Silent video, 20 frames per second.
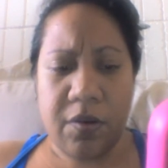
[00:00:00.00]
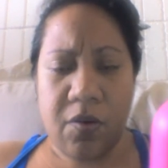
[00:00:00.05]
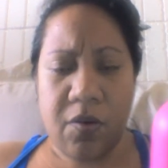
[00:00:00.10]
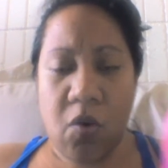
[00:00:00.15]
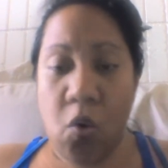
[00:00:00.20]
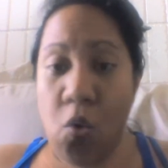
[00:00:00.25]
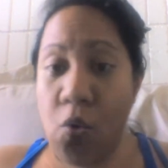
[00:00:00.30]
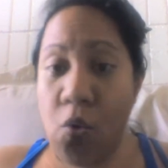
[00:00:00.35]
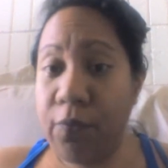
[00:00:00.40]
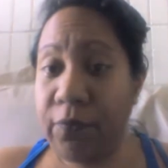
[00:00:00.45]

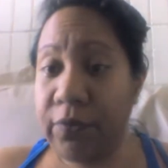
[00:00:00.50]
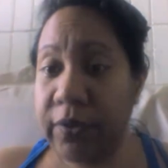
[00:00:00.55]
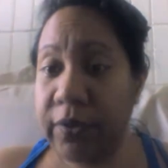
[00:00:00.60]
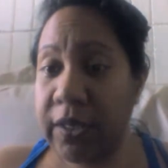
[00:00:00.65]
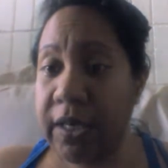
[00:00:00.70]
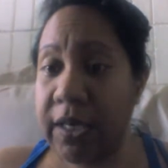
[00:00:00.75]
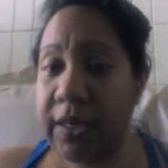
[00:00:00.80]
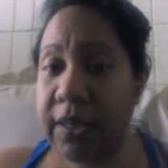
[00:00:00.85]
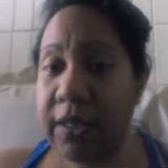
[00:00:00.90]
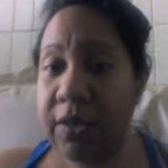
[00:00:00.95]

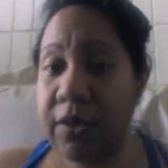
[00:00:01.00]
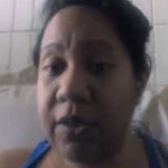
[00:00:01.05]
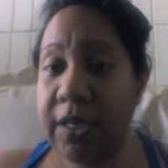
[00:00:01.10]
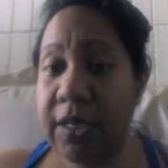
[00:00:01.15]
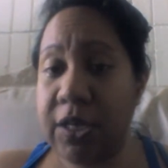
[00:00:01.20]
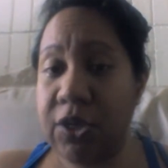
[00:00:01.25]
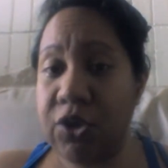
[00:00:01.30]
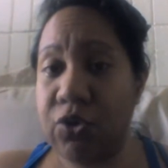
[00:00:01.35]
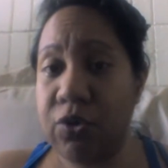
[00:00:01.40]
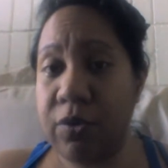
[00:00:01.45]
hopefully
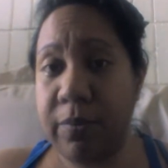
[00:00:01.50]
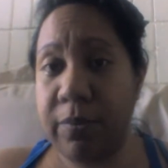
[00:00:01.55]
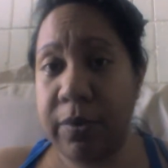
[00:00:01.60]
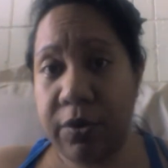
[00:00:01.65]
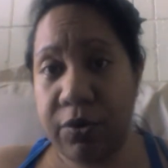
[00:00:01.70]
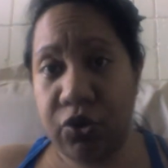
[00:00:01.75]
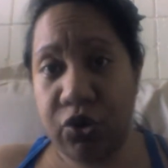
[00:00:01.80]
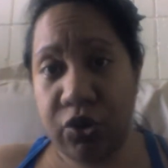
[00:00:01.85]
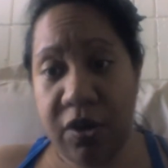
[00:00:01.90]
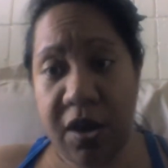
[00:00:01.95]
they can do a
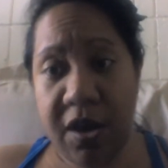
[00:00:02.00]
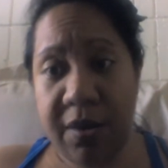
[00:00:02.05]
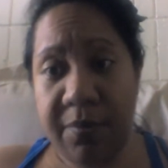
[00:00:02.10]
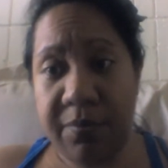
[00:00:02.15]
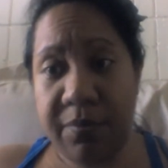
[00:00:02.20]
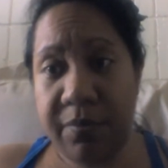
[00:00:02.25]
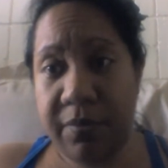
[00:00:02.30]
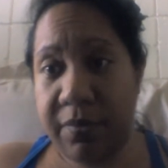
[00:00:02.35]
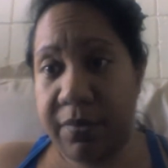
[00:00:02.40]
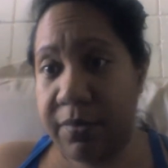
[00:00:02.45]
better job